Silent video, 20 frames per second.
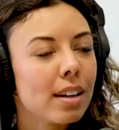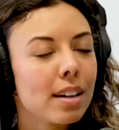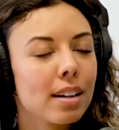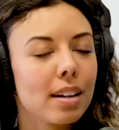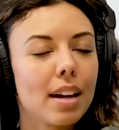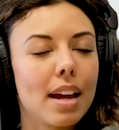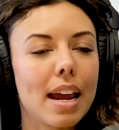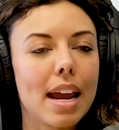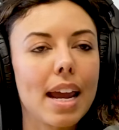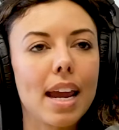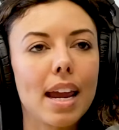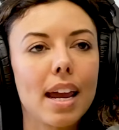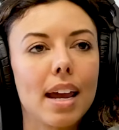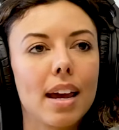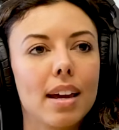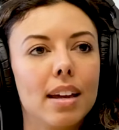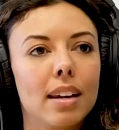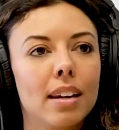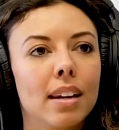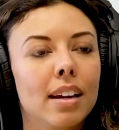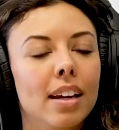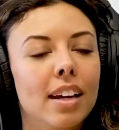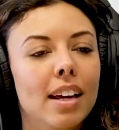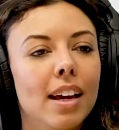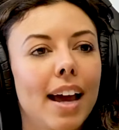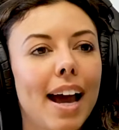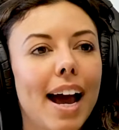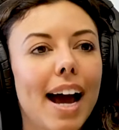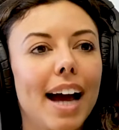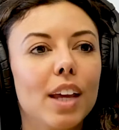Mm-hmm. And
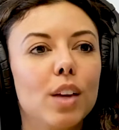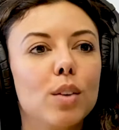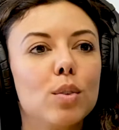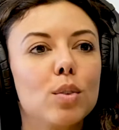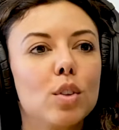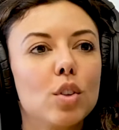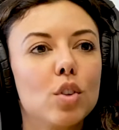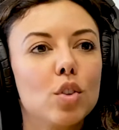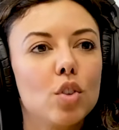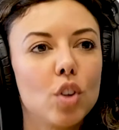I used to